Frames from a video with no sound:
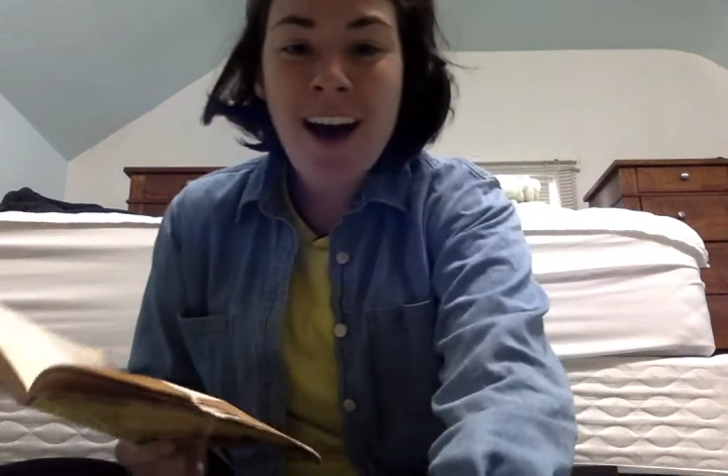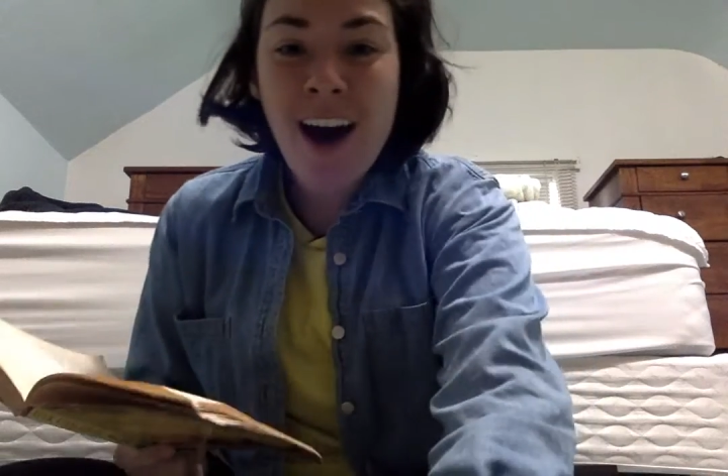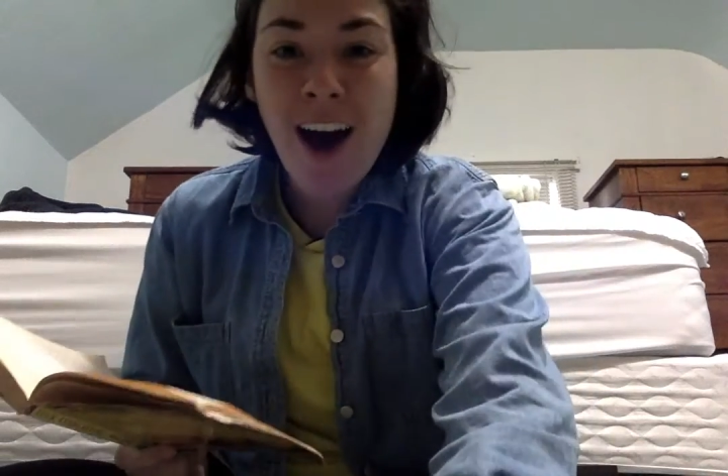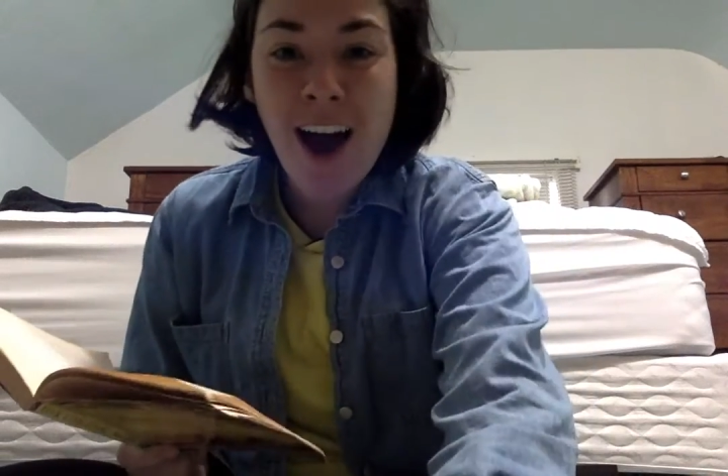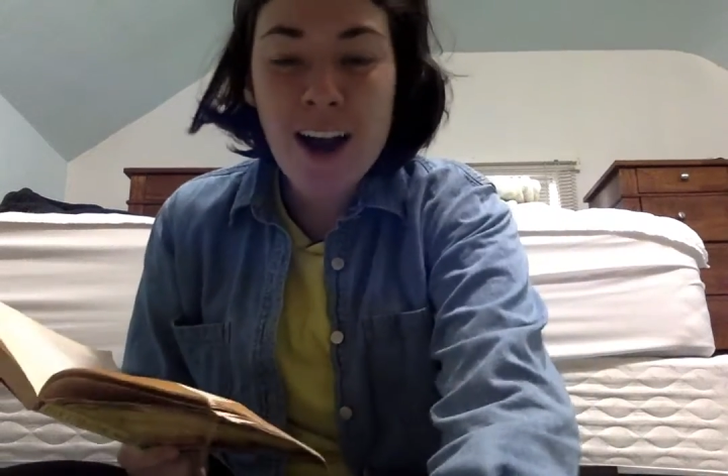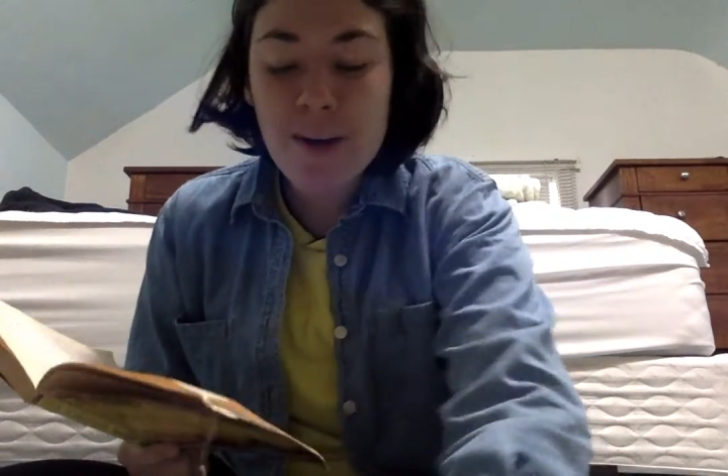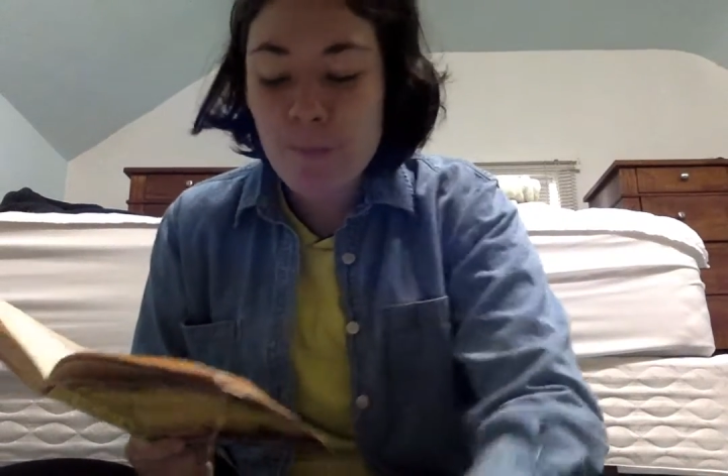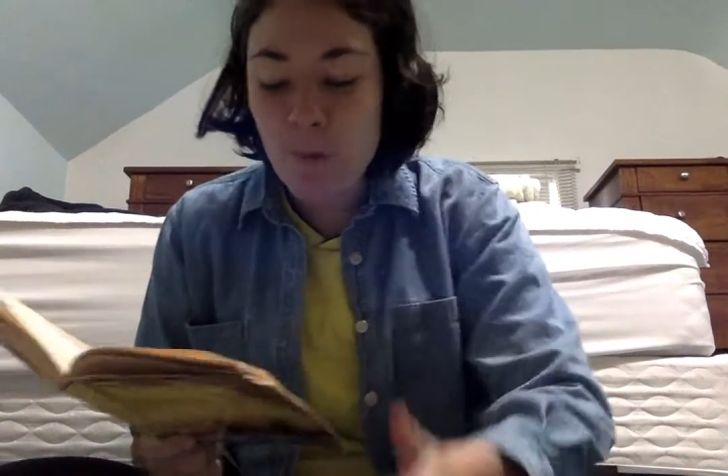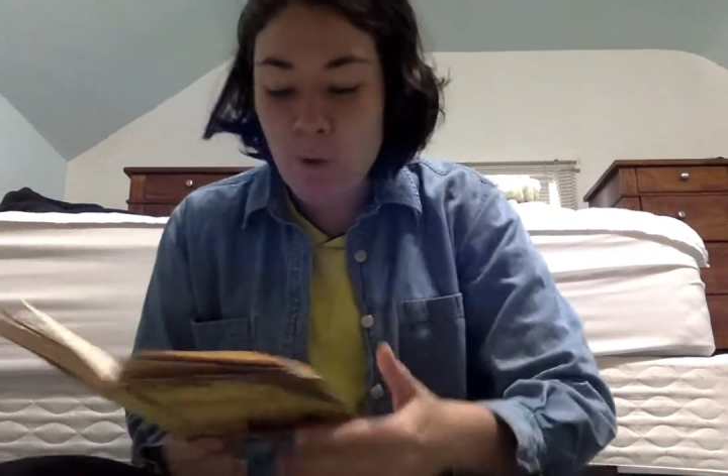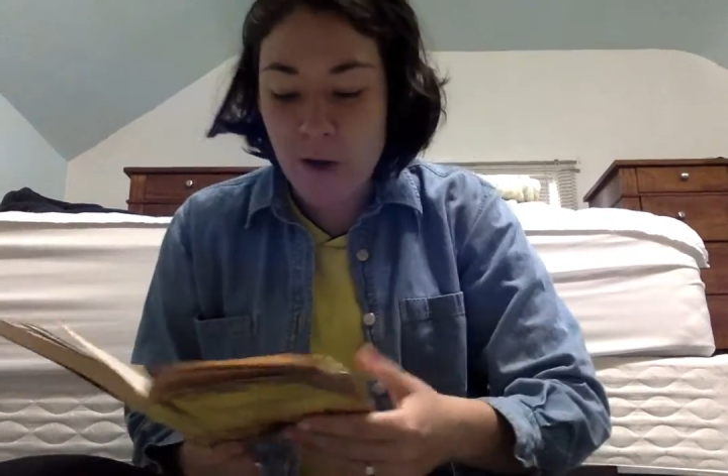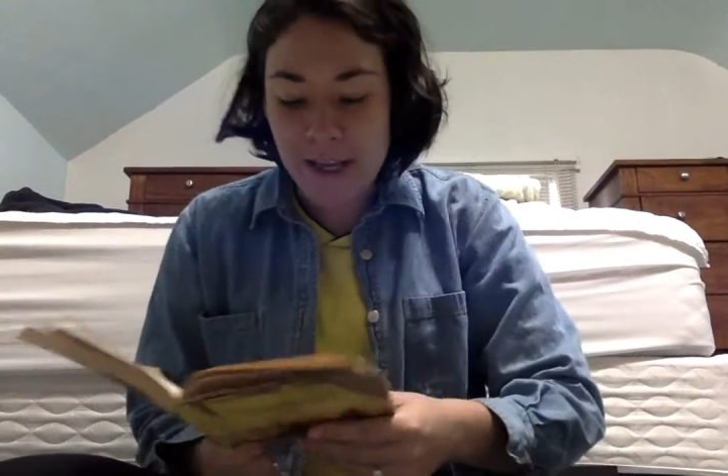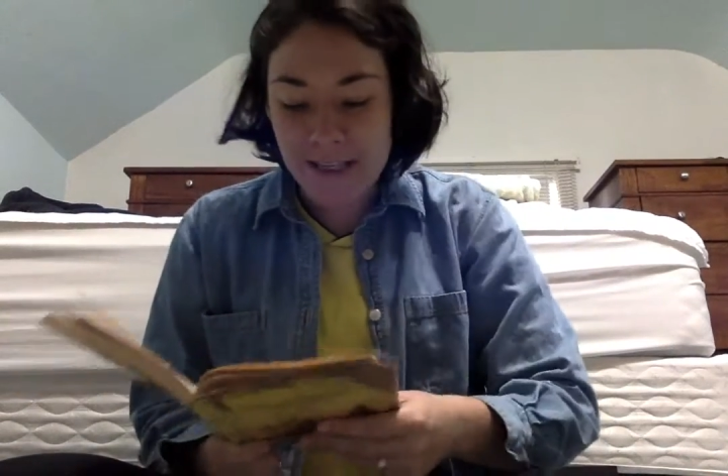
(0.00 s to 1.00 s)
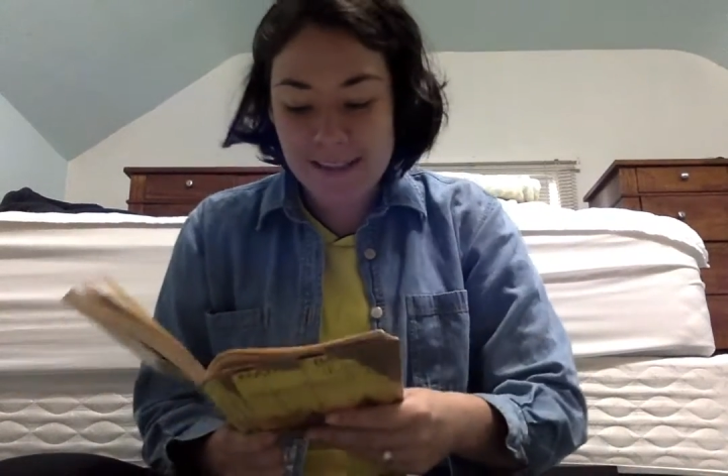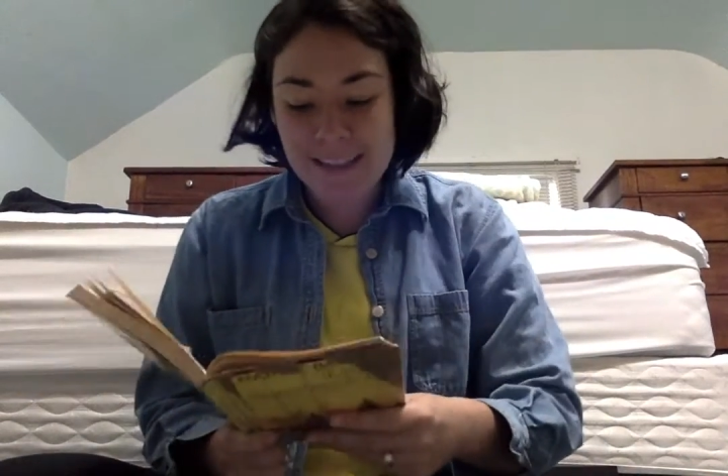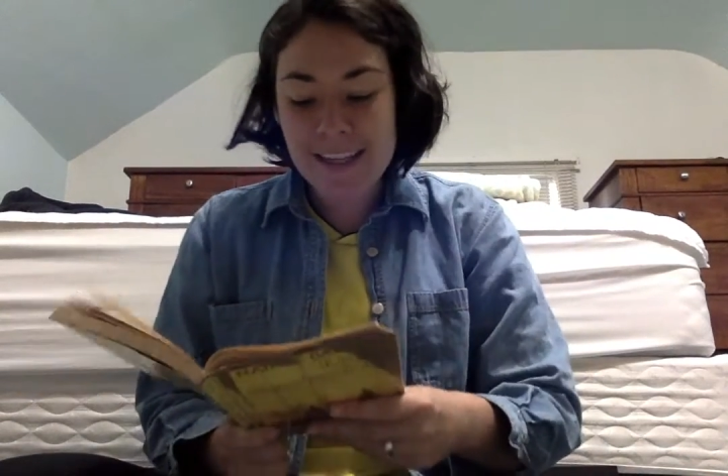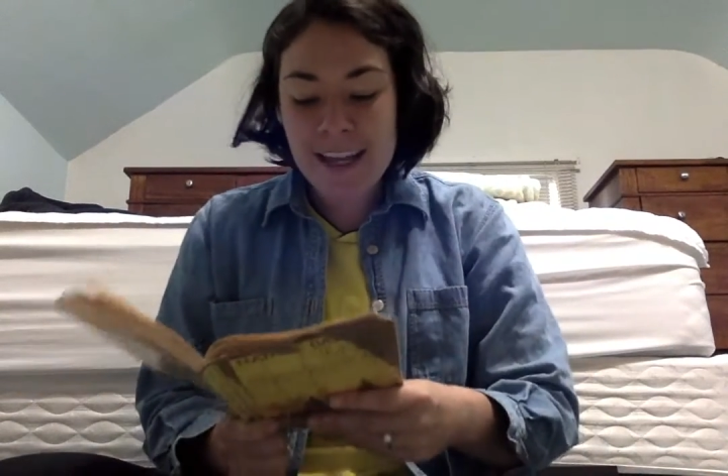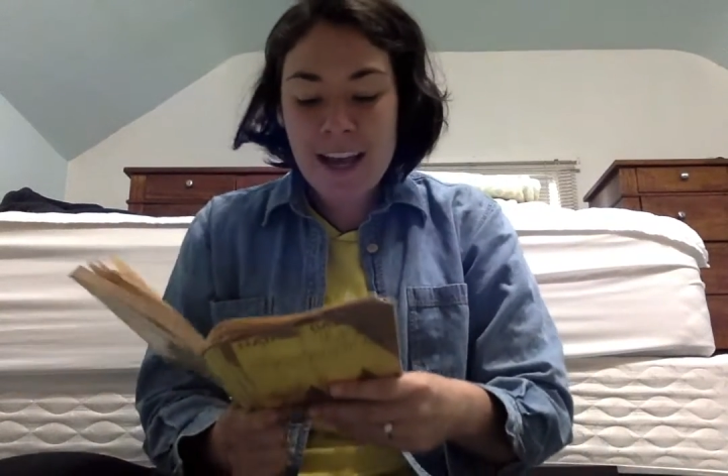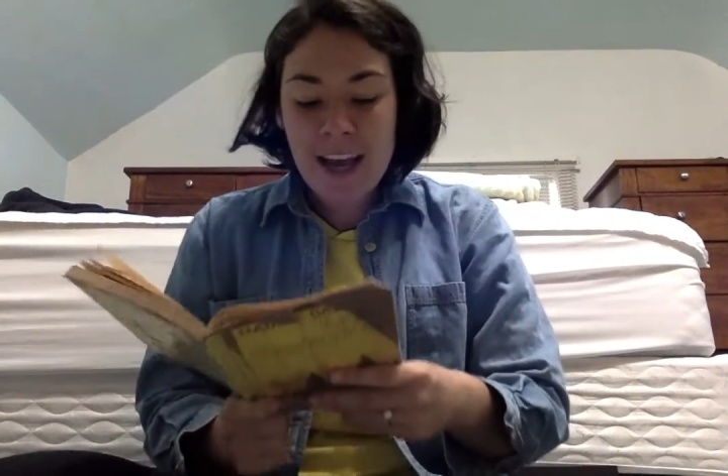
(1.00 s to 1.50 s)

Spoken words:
Our boys.